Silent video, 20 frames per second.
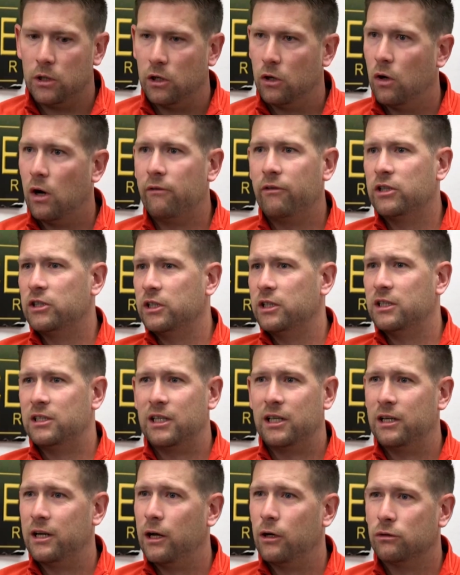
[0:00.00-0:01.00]
You know, obviously the
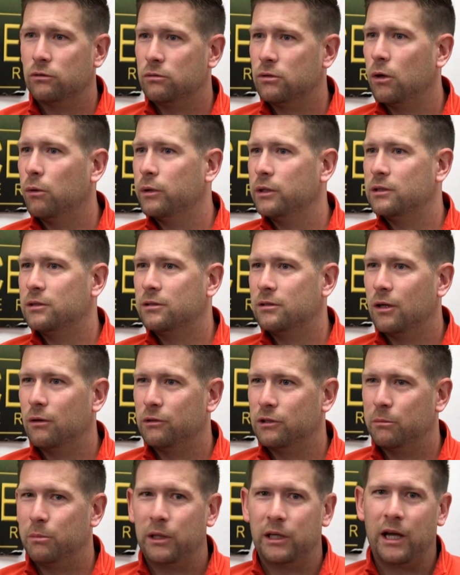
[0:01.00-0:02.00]
Citadel's always
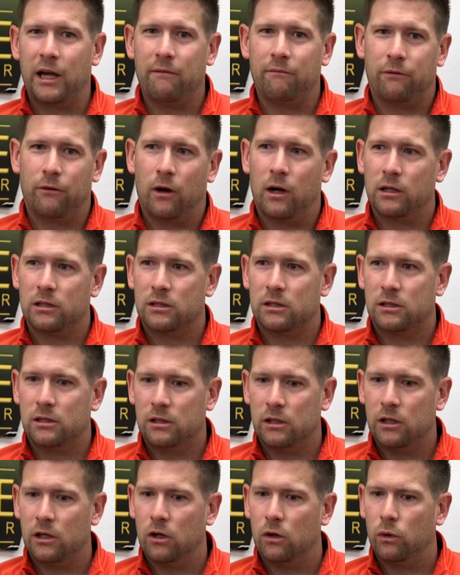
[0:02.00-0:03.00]
always a big game for us.
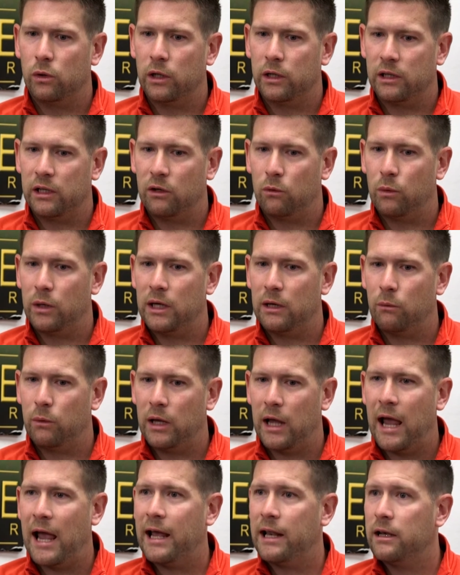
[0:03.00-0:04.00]
You know, and I think we
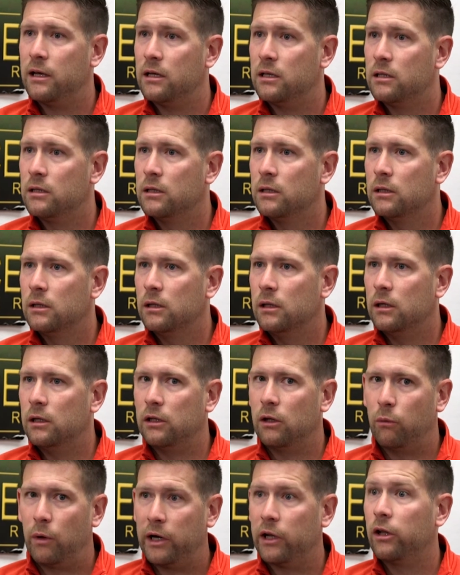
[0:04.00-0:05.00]
we end
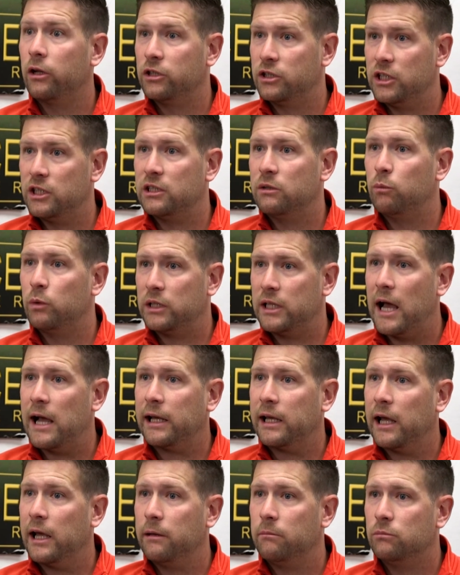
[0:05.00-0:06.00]
the regular season with
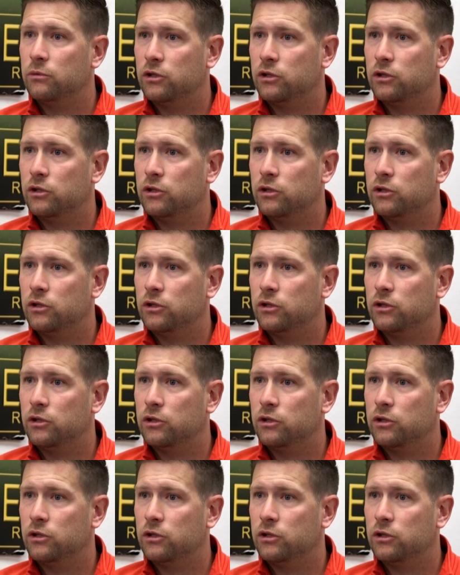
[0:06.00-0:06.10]
that game.